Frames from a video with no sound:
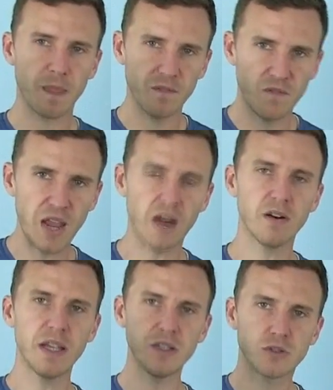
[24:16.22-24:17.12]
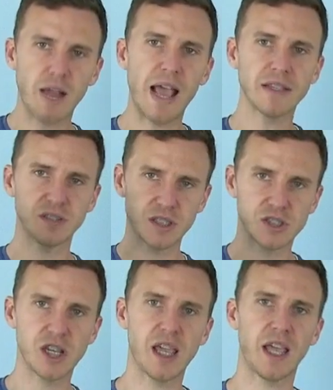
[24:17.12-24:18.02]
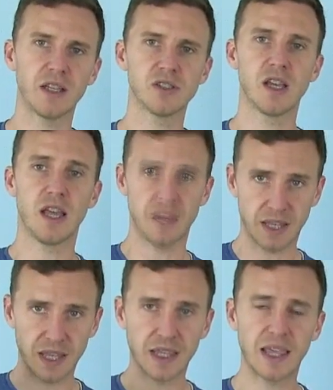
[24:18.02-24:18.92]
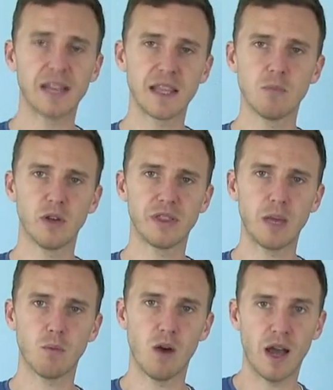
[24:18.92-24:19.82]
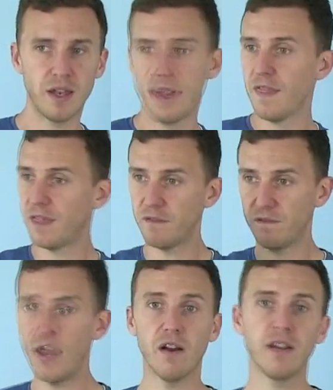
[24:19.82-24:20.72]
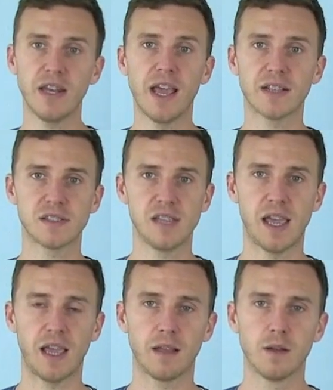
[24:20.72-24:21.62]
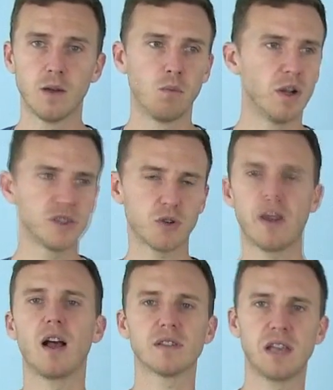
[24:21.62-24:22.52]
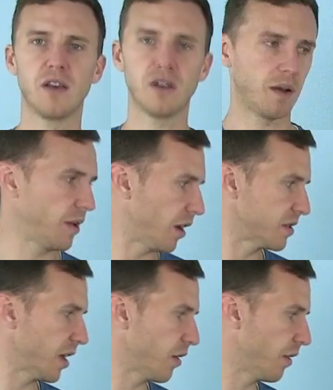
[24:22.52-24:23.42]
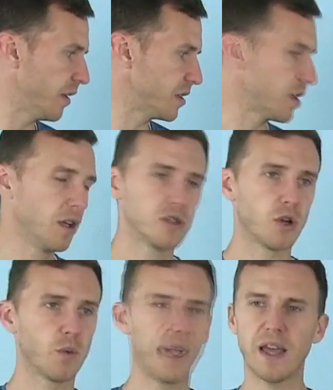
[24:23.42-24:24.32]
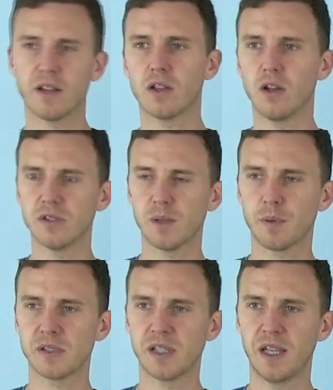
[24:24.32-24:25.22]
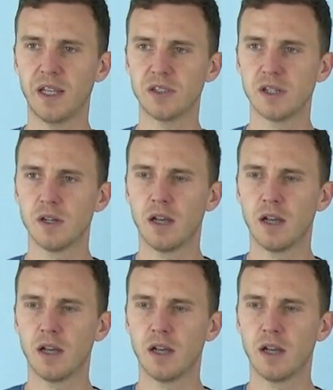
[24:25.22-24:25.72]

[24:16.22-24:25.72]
very drastic change that can get them what they want the very next day. One story I'll tell you, and I'll tell you on this. So we had the closing percentage,